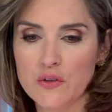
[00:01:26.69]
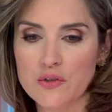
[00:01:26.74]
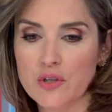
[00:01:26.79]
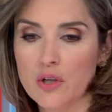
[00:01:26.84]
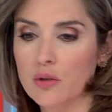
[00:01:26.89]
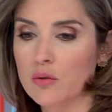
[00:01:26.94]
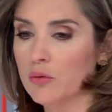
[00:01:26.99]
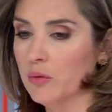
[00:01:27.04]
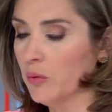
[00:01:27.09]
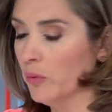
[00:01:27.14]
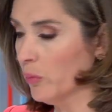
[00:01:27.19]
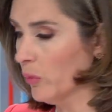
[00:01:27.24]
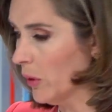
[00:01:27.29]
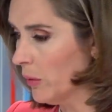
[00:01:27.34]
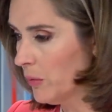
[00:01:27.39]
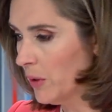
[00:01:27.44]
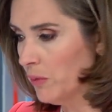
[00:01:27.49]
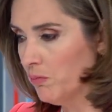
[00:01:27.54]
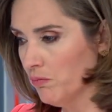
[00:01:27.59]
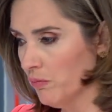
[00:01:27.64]
So,
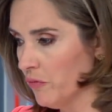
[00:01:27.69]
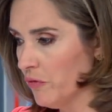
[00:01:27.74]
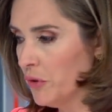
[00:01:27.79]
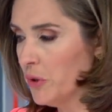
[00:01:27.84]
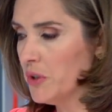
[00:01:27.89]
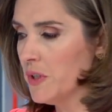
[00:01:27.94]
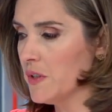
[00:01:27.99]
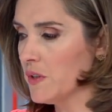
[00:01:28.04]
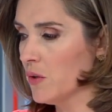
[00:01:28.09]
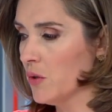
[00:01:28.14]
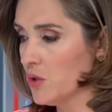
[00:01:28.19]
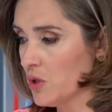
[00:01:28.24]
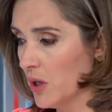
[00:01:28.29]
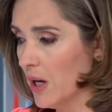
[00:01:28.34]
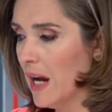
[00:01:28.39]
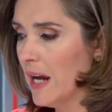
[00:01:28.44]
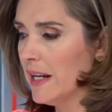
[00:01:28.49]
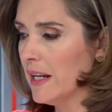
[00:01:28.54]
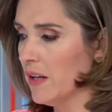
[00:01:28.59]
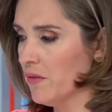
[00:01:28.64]
I mean, full disclosure,
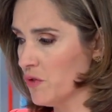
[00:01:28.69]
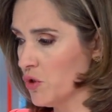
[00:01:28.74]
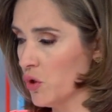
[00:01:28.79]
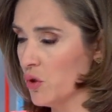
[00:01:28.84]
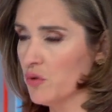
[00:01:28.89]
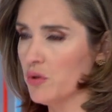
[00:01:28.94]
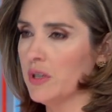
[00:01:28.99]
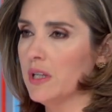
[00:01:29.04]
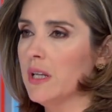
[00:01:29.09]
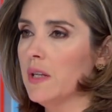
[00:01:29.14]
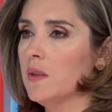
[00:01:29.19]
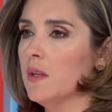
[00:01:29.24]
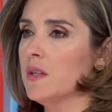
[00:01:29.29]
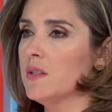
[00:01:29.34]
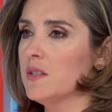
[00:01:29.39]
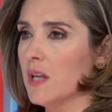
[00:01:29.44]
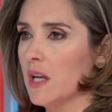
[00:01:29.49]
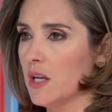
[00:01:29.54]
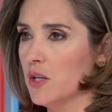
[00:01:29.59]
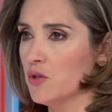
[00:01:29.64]
I have children in
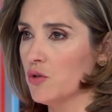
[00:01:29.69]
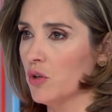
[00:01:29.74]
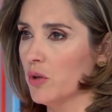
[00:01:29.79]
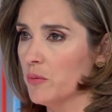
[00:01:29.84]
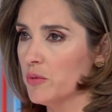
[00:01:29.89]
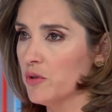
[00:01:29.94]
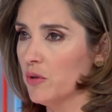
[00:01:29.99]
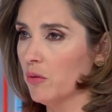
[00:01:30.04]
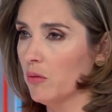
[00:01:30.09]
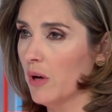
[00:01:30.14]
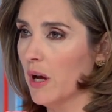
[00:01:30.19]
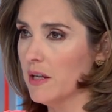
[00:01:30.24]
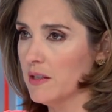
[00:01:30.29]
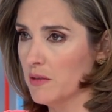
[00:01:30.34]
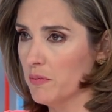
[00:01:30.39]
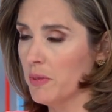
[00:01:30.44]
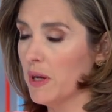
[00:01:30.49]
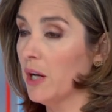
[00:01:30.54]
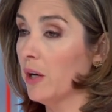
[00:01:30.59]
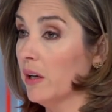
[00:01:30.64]
this age group. So as
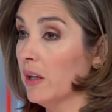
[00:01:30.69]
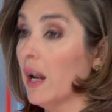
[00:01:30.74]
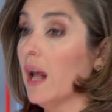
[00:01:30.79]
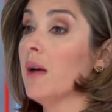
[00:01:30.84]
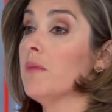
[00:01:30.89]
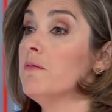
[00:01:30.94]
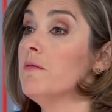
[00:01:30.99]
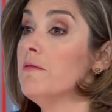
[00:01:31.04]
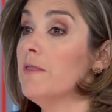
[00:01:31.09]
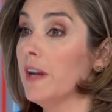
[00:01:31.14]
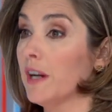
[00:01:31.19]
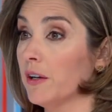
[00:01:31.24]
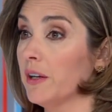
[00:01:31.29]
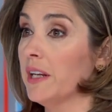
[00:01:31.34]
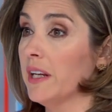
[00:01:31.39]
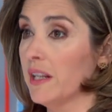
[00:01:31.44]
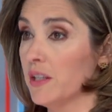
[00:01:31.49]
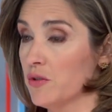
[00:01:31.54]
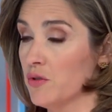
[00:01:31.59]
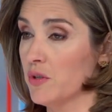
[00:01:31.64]
a parent, I'm
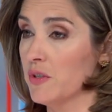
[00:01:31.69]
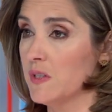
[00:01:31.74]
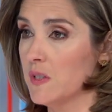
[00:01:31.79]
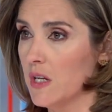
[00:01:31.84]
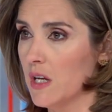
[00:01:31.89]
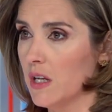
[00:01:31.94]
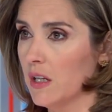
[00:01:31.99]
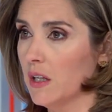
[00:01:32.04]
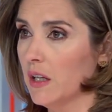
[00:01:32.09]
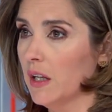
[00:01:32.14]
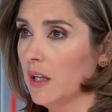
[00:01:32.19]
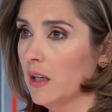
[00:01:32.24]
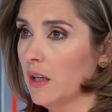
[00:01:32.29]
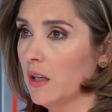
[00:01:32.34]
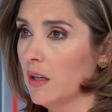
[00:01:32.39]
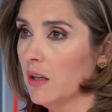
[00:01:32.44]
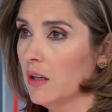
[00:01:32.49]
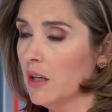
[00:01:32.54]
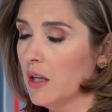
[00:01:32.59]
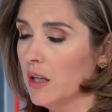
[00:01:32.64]
very interested
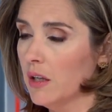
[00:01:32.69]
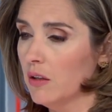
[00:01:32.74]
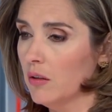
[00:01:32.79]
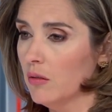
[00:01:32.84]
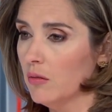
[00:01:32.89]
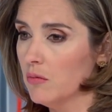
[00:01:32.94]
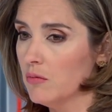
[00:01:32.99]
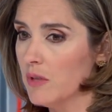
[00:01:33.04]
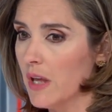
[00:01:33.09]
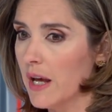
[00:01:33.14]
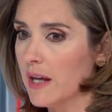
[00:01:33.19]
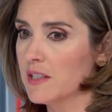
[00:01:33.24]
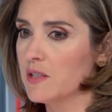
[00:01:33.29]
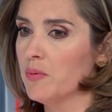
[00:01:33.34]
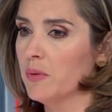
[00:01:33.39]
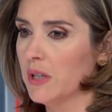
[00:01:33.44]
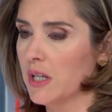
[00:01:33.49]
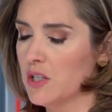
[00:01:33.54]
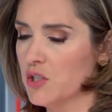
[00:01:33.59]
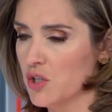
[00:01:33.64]
in the
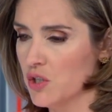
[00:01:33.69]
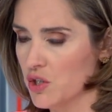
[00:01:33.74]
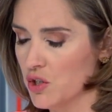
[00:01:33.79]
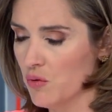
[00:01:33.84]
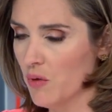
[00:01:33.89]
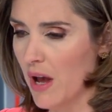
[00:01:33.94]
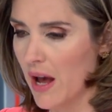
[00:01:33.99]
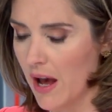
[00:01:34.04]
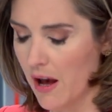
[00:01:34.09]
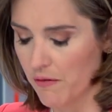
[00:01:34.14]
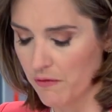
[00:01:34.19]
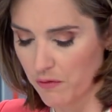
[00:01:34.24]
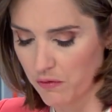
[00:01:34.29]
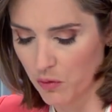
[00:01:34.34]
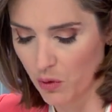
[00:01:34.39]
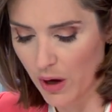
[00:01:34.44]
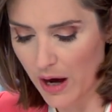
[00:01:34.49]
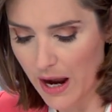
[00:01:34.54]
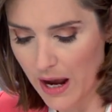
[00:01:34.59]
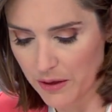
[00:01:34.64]
explanations you have
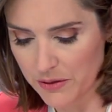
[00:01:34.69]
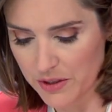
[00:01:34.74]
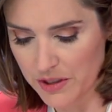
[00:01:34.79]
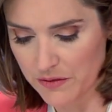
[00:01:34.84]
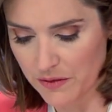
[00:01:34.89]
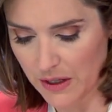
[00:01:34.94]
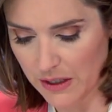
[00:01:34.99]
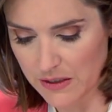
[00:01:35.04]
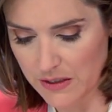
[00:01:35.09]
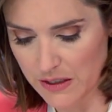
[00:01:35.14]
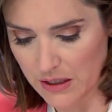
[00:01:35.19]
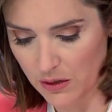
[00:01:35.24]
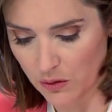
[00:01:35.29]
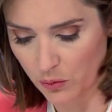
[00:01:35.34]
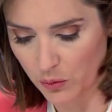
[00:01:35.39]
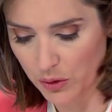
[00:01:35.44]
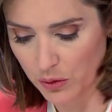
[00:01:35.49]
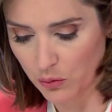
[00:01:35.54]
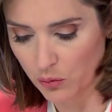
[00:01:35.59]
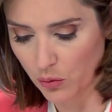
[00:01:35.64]
for how this vaccine
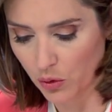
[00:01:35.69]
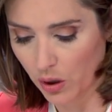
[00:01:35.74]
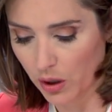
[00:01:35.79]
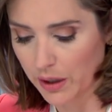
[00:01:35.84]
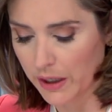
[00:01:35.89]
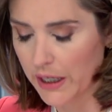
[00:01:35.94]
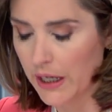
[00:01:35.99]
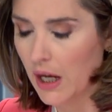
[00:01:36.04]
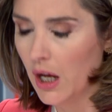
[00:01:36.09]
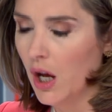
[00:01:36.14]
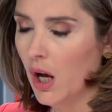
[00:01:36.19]
will work.